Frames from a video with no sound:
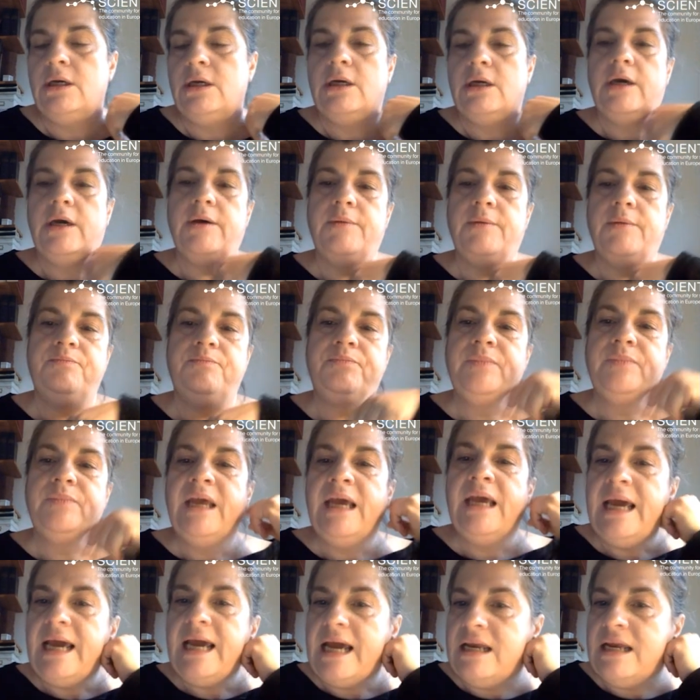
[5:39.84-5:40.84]
And
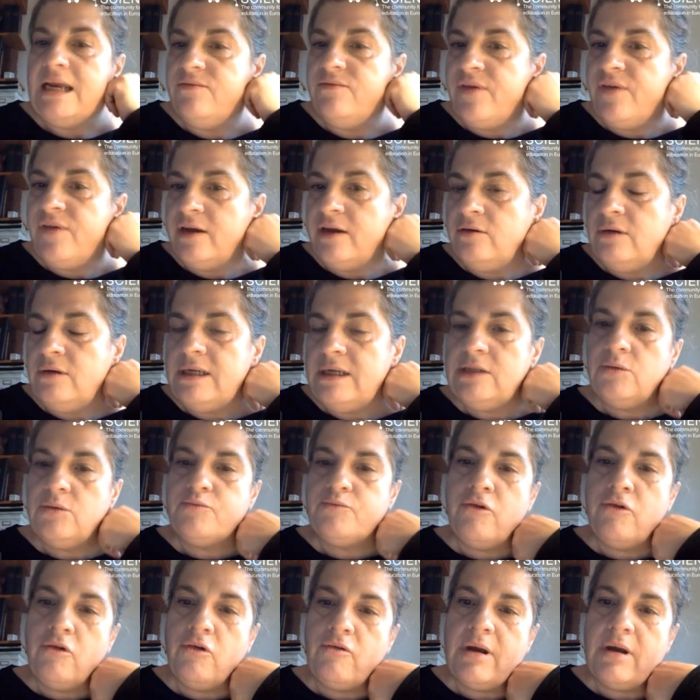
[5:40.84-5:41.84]
finally, the
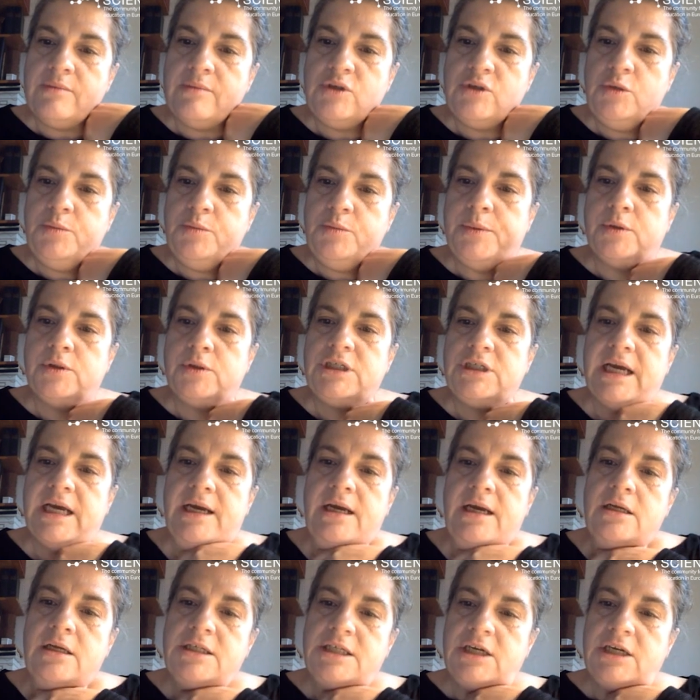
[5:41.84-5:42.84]
program supports
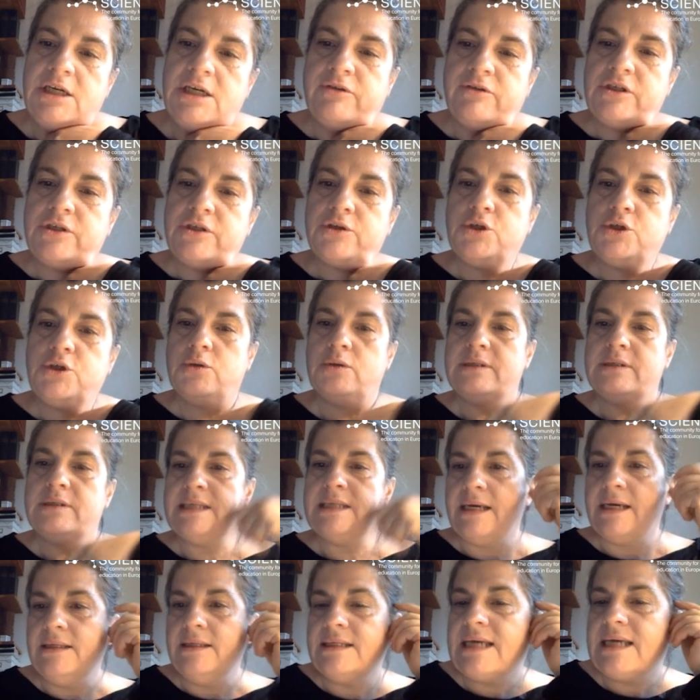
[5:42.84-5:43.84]
children's social
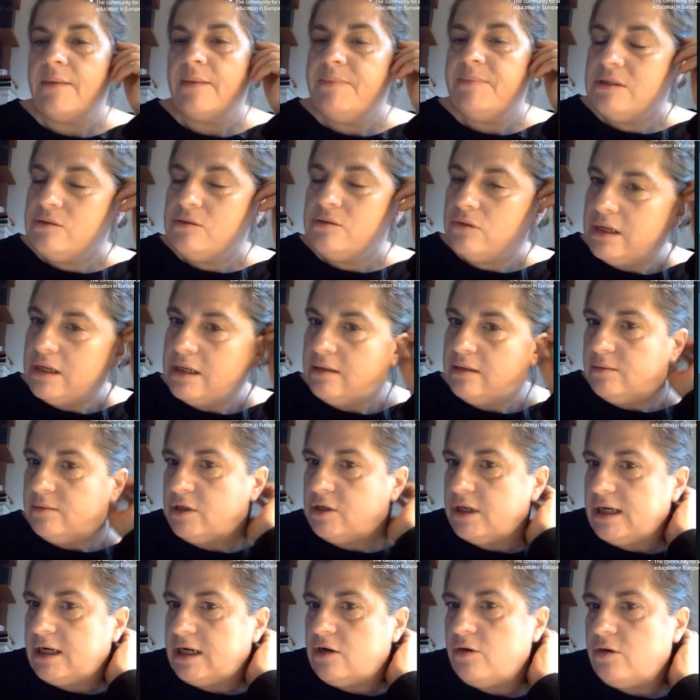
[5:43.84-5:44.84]
science capital, and I'm
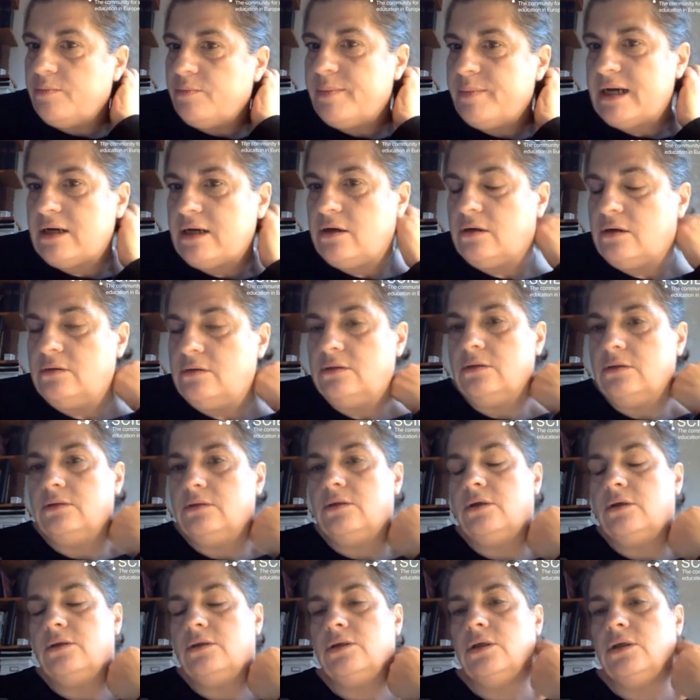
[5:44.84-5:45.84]
going to come back
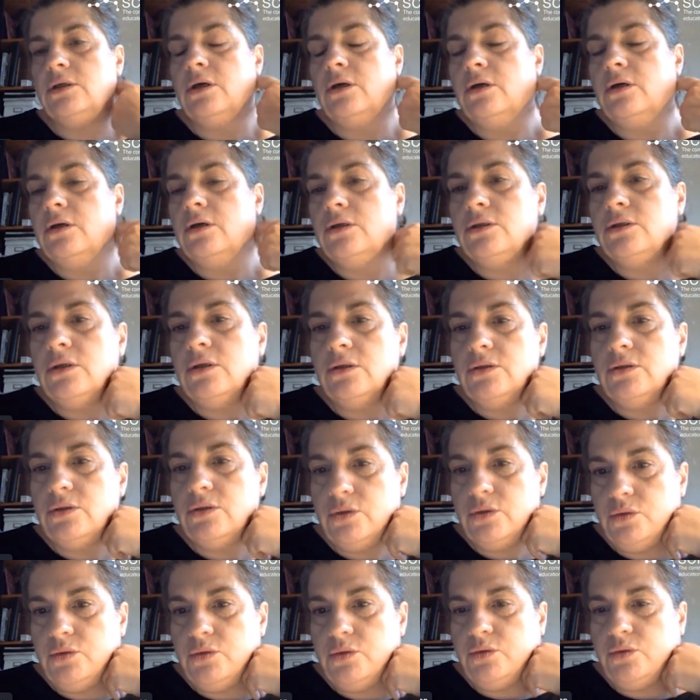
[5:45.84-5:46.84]

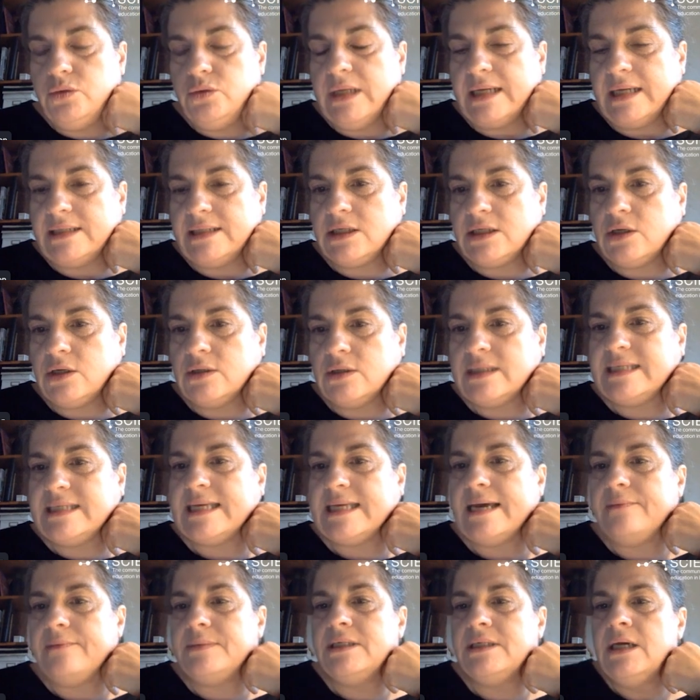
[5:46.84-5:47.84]
to that
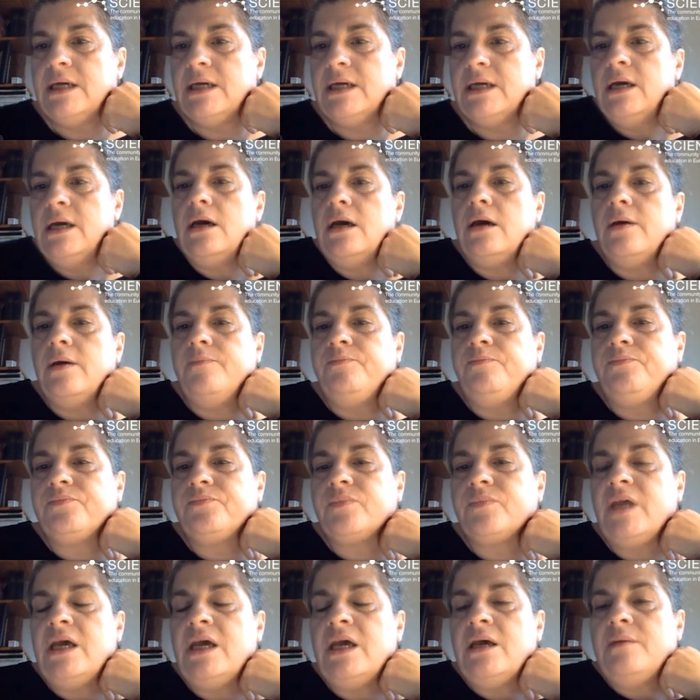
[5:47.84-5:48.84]
concept,
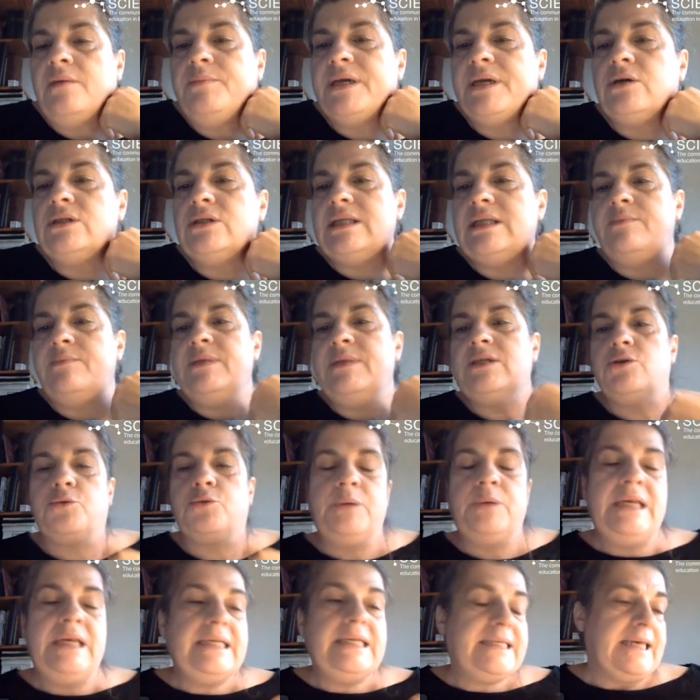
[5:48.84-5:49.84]
because they meet a
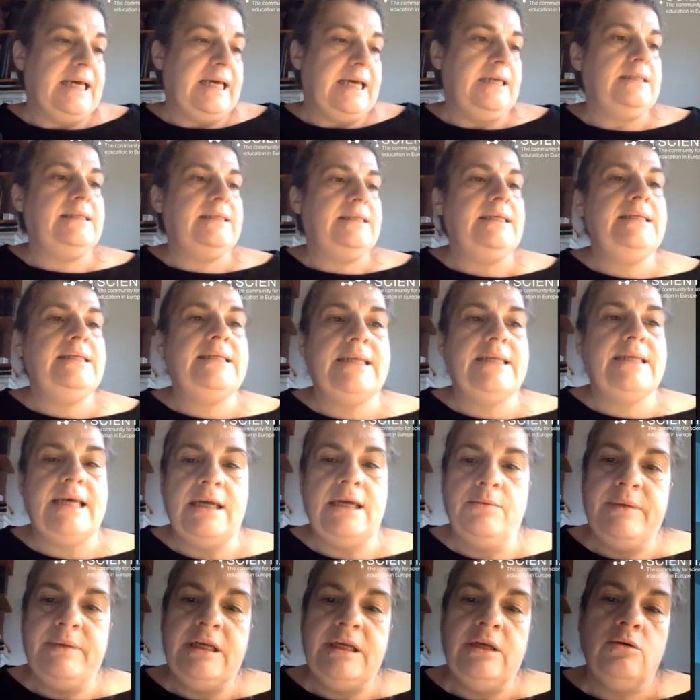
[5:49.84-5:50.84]
real scientist, and
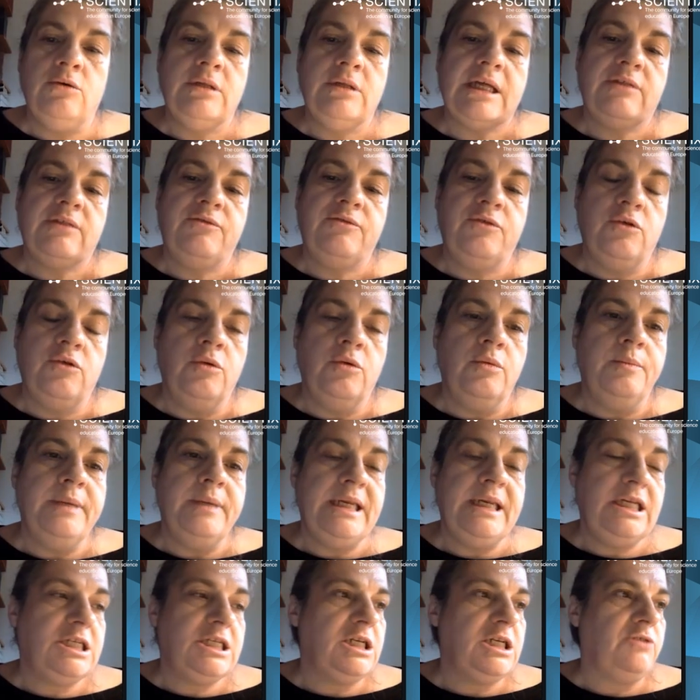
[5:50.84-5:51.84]
we know that for
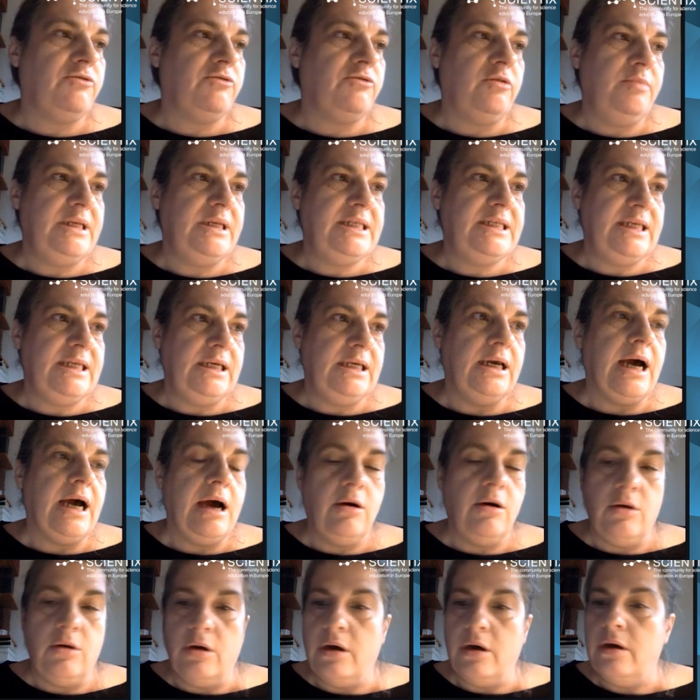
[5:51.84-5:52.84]
many children meeting
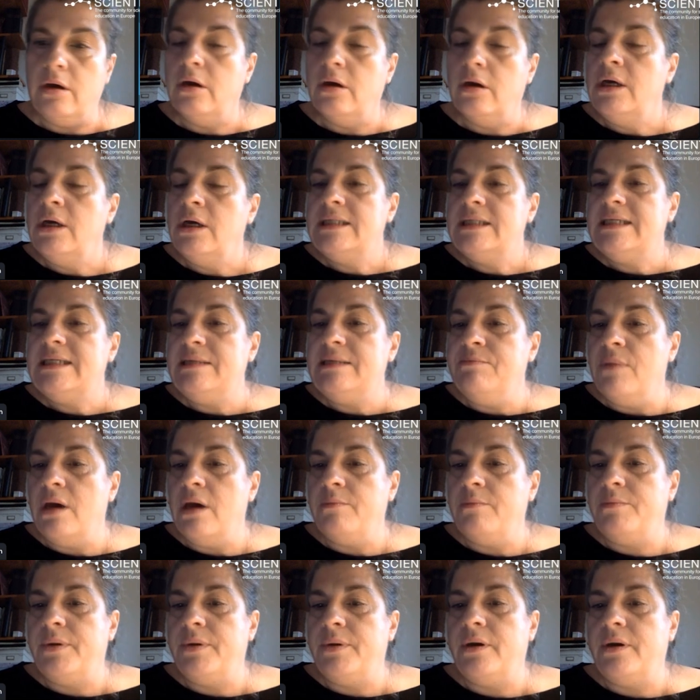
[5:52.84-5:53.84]
our team
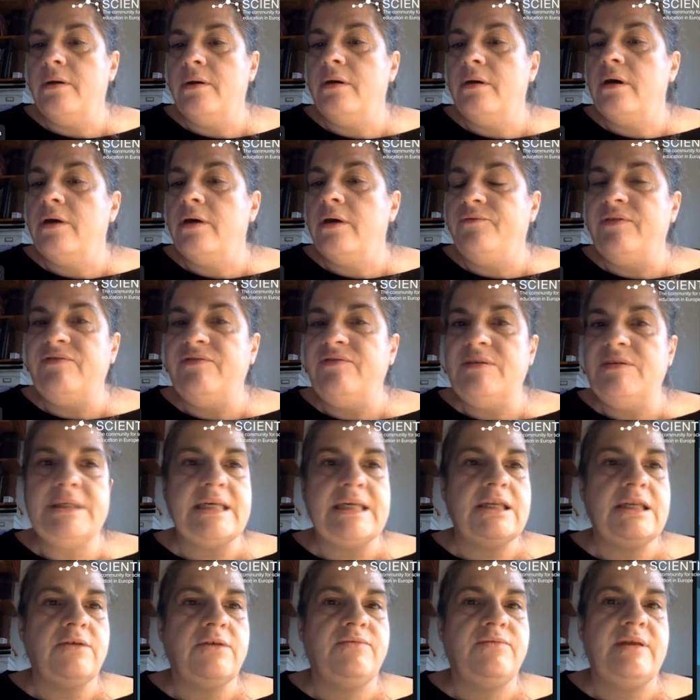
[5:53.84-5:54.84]
member,
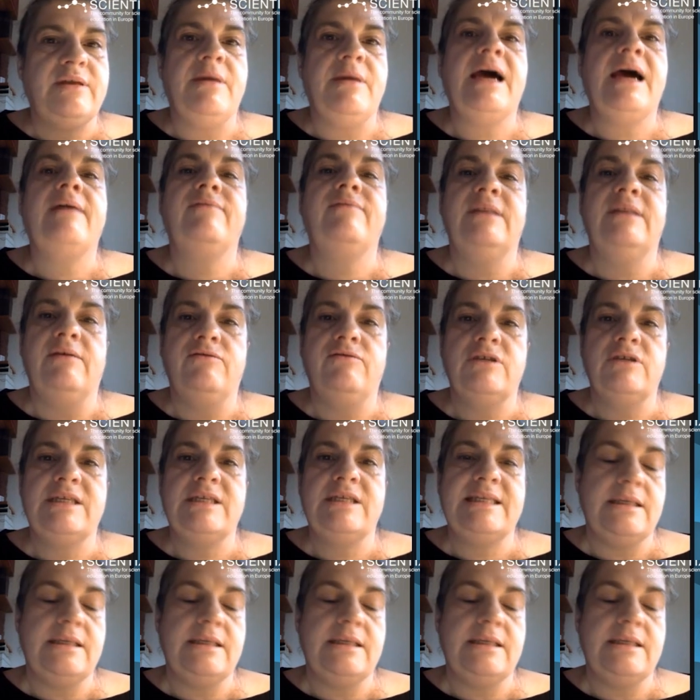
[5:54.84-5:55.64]
50% of them have never